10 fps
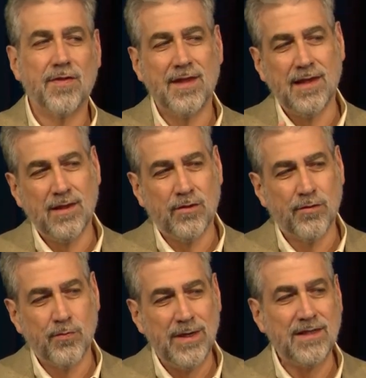the
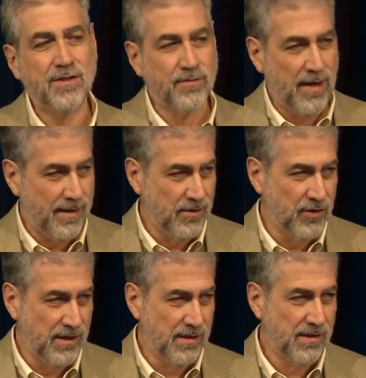three
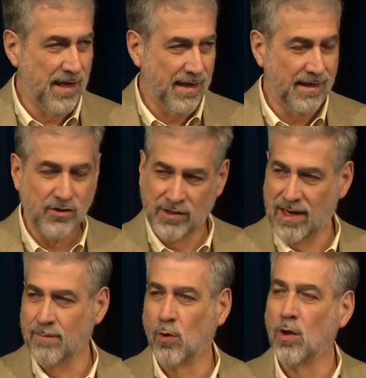strategies at each
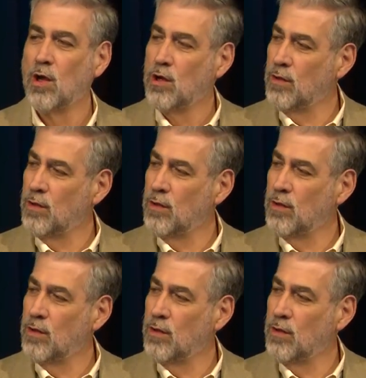table